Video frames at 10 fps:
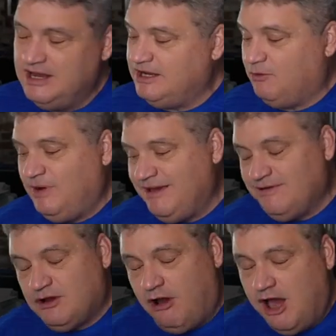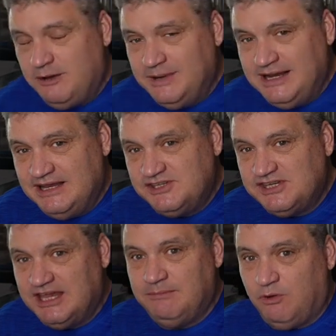Now, we haven't caught him in any
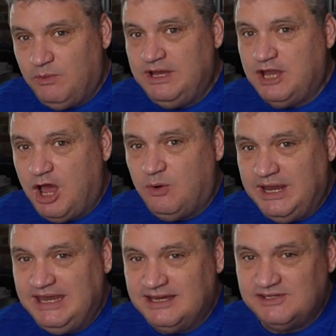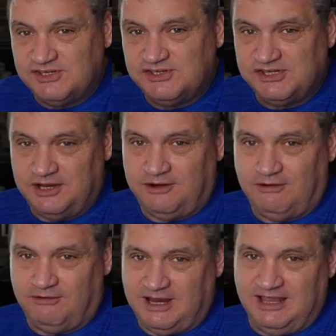sin, but we know he is a
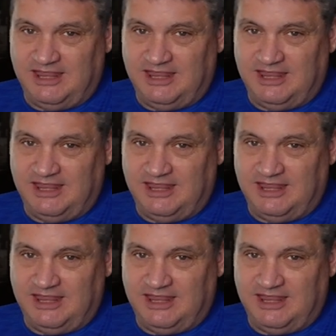sinner, okay?"